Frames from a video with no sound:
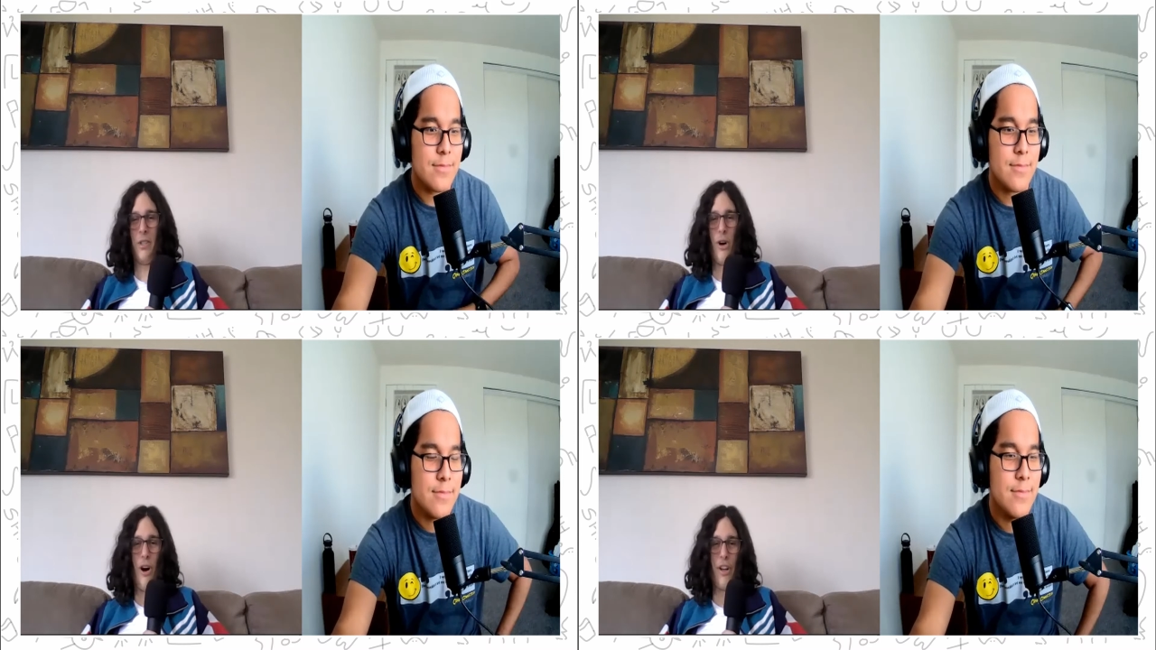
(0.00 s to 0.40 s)

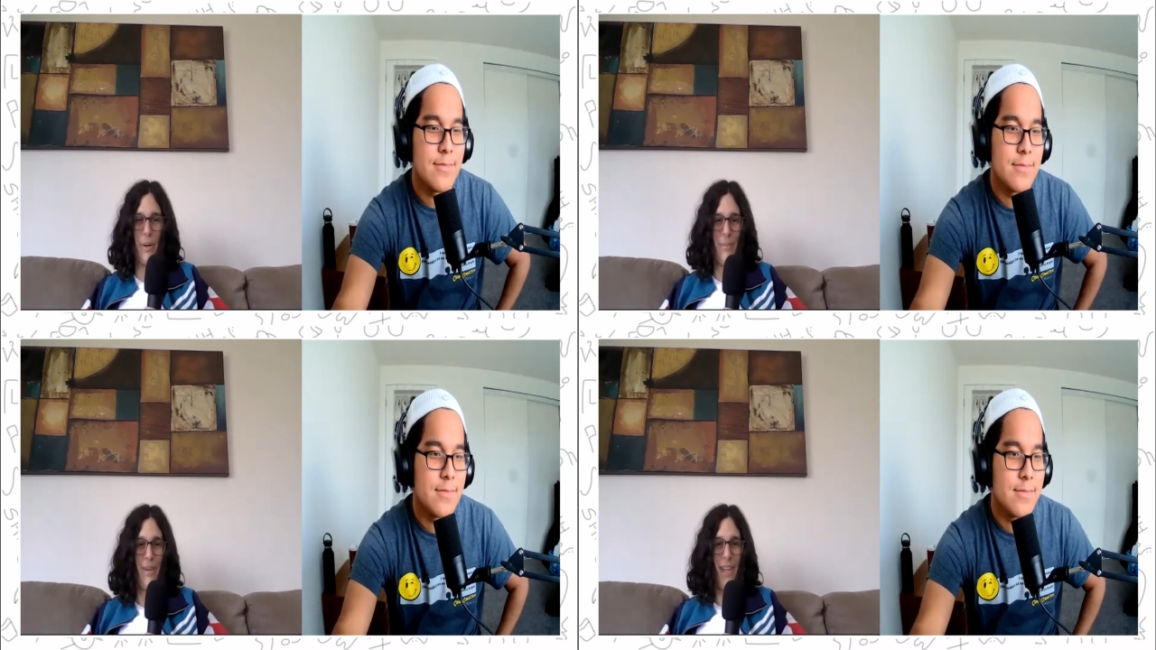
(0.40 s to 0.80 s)
Speaker 1: fucking
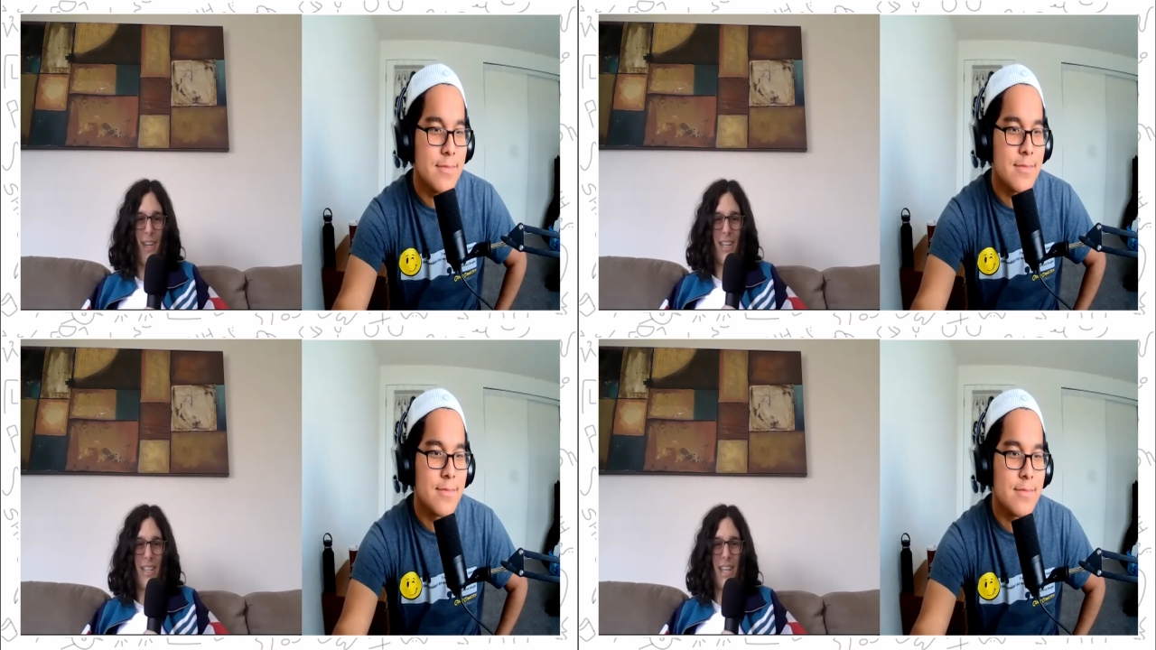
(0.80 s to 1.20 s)

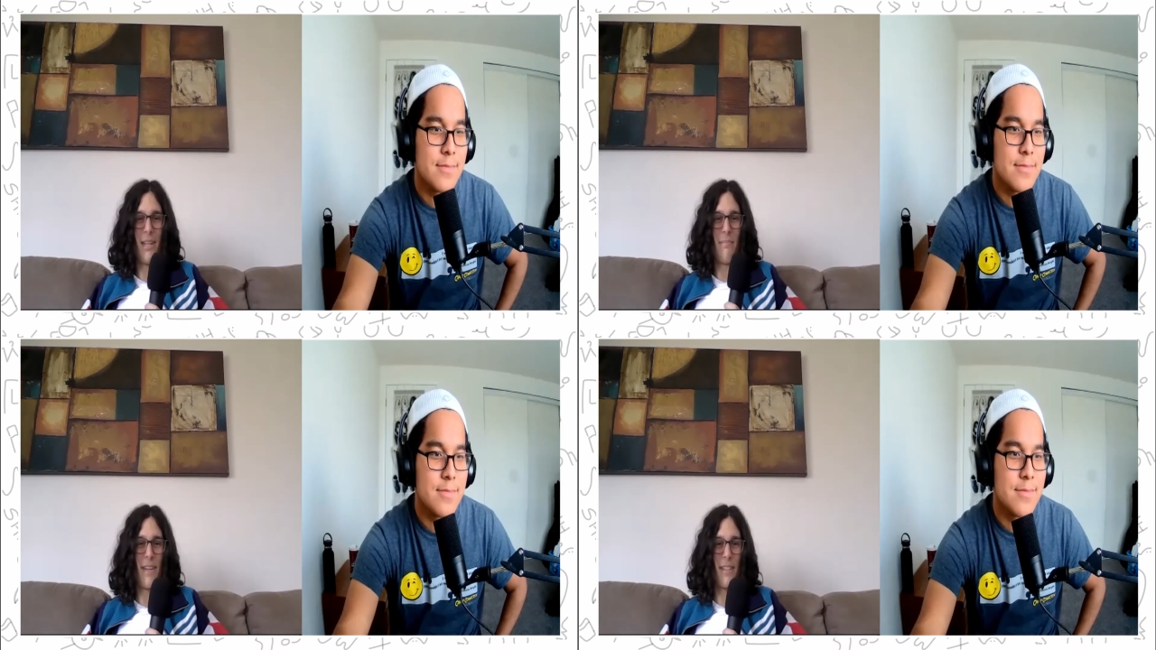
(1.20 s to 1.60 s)
Tottenham
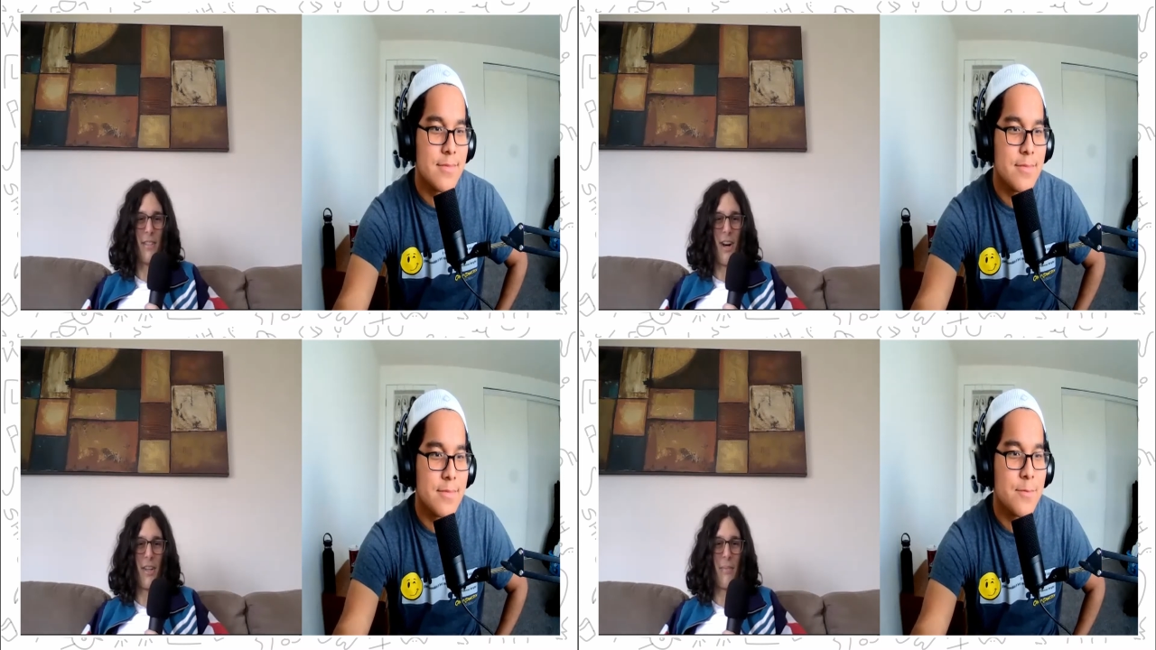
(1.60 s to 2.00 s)
they can make a